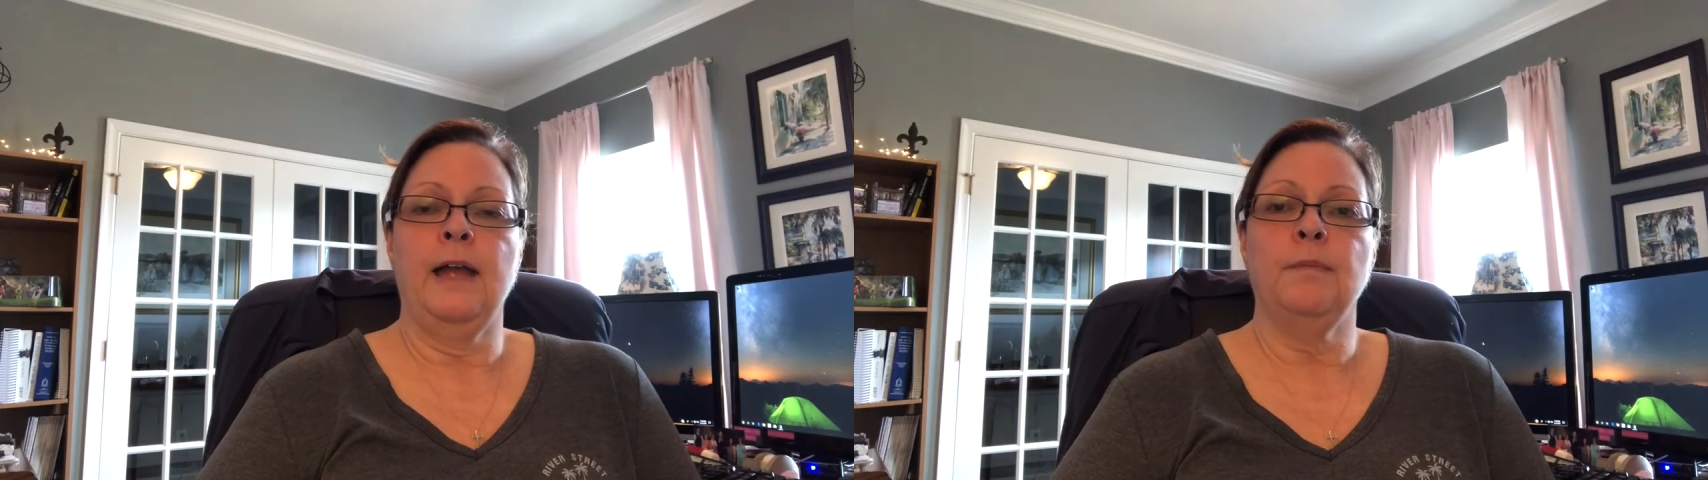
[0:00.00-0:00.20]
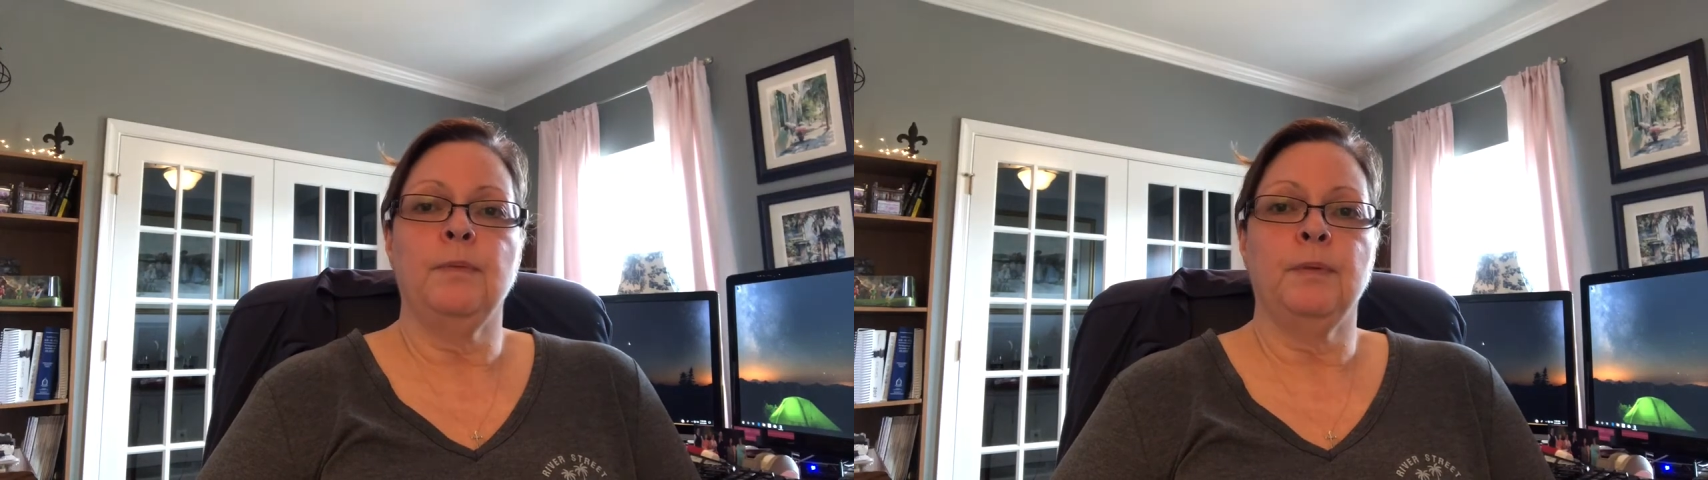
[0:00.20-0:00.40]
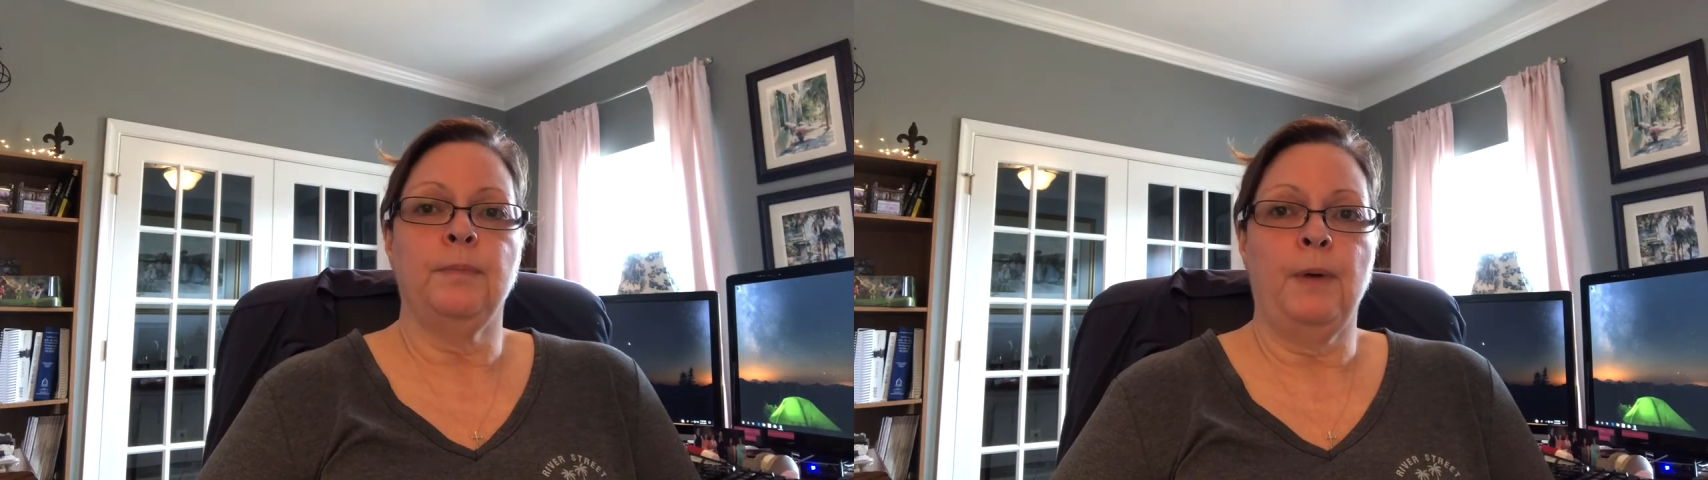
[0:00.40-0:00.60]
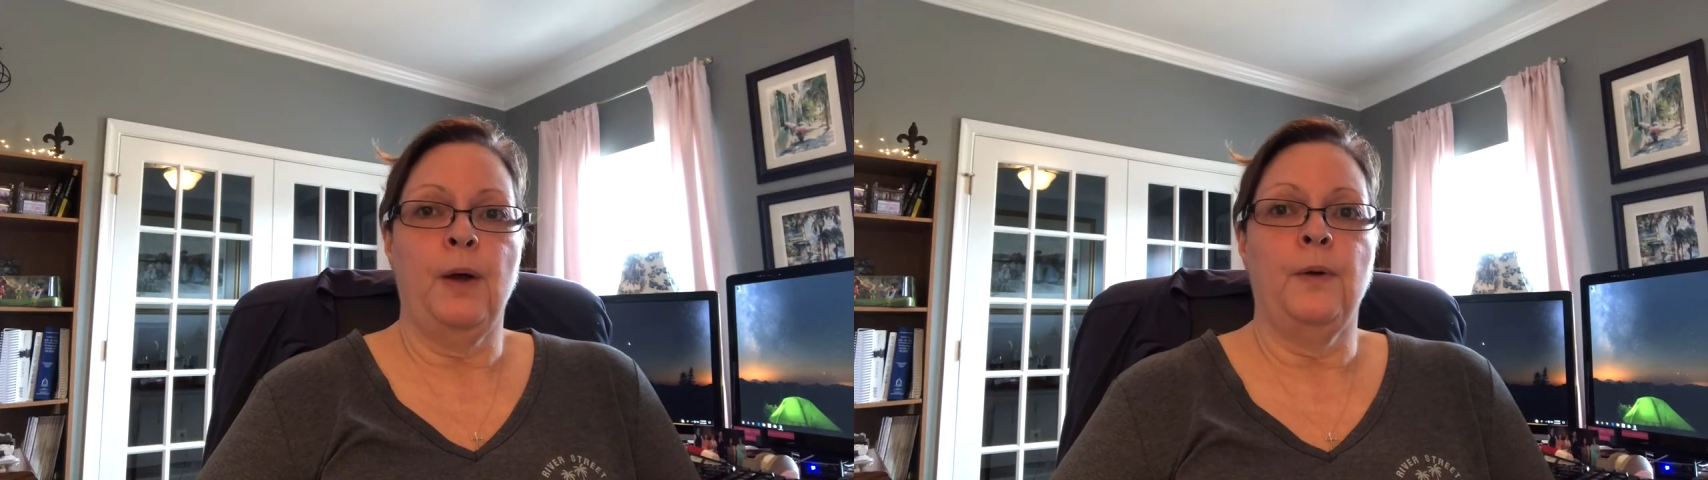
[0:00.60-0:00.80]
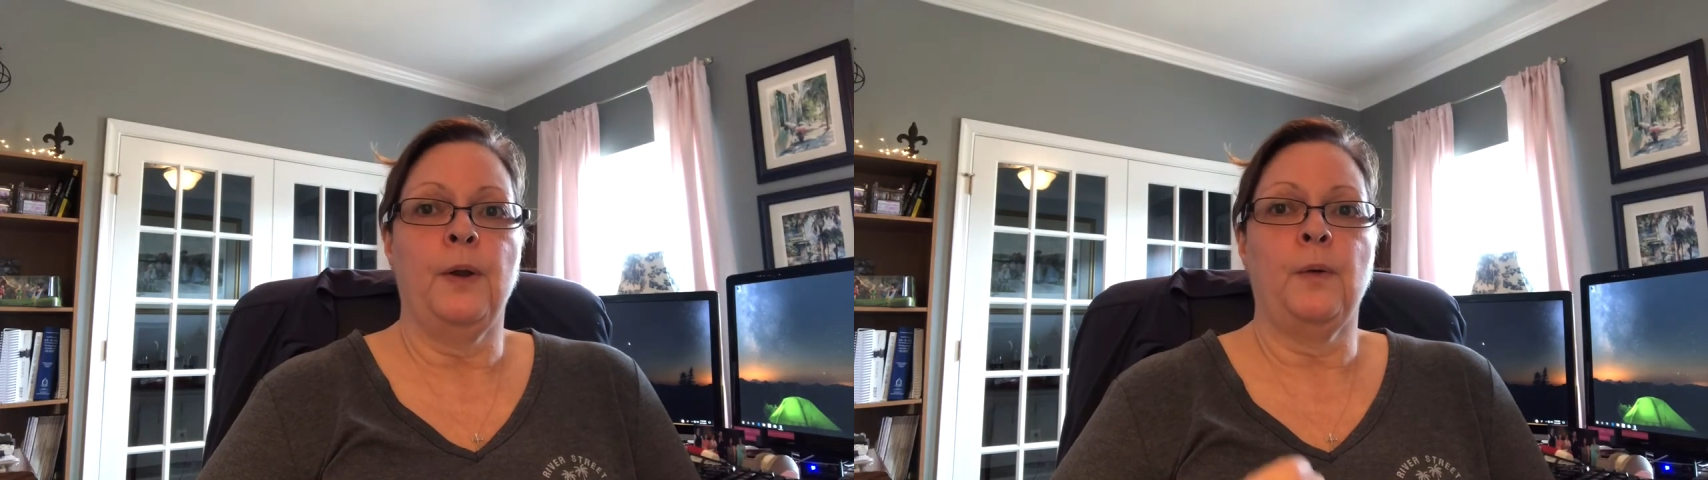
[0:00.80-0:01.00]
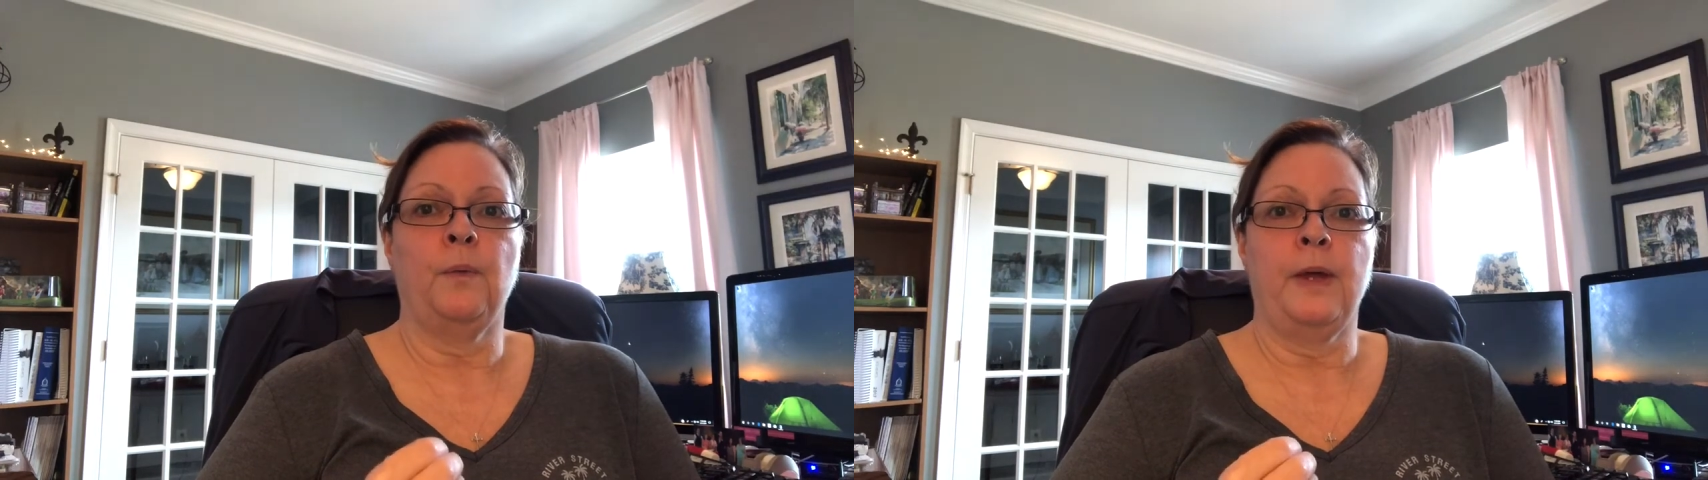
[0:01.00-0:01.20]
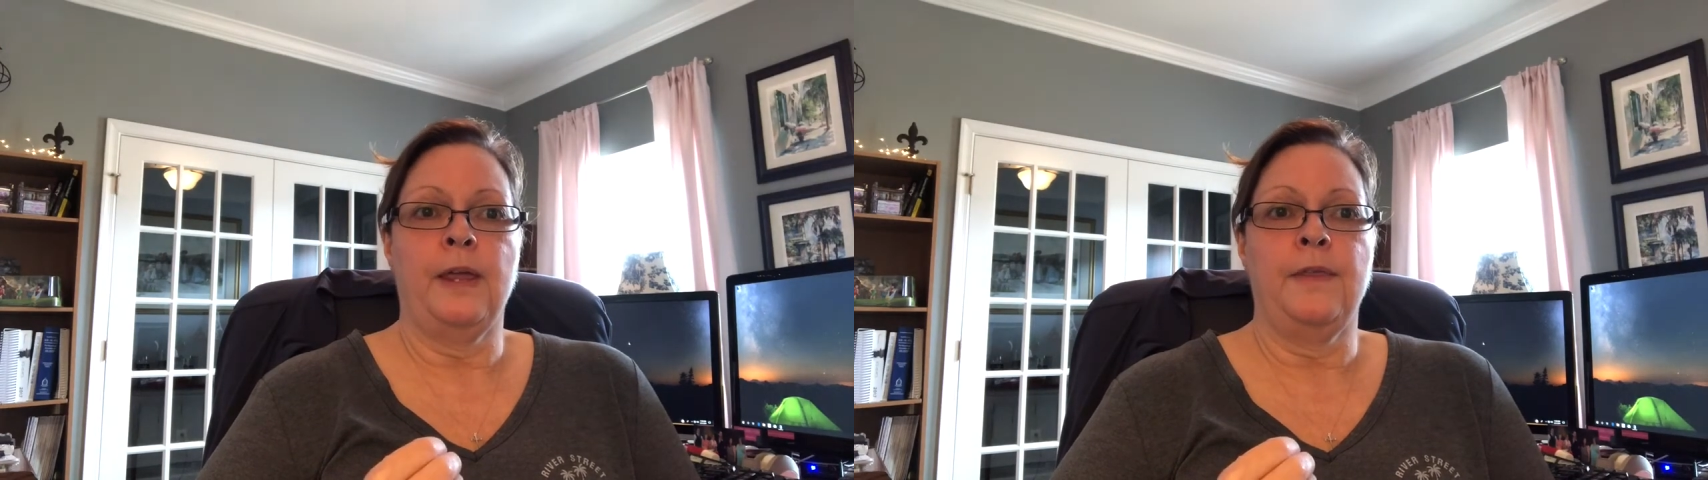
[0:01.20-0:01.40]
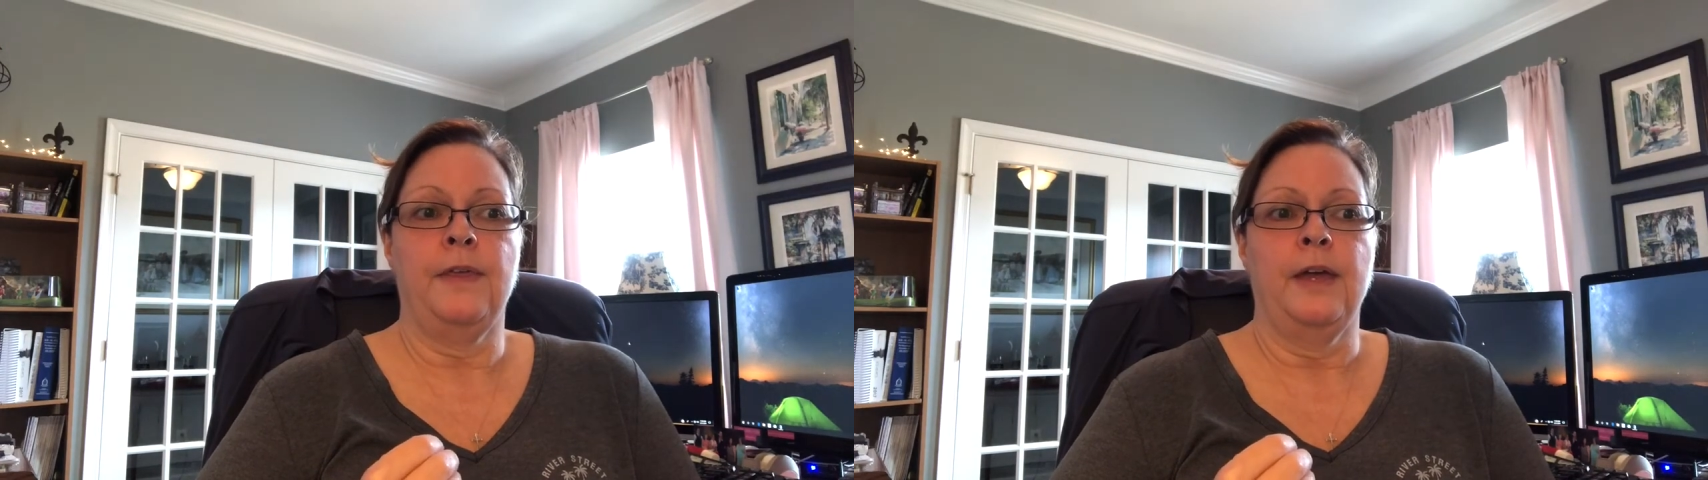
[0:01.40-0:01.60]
am a proponent with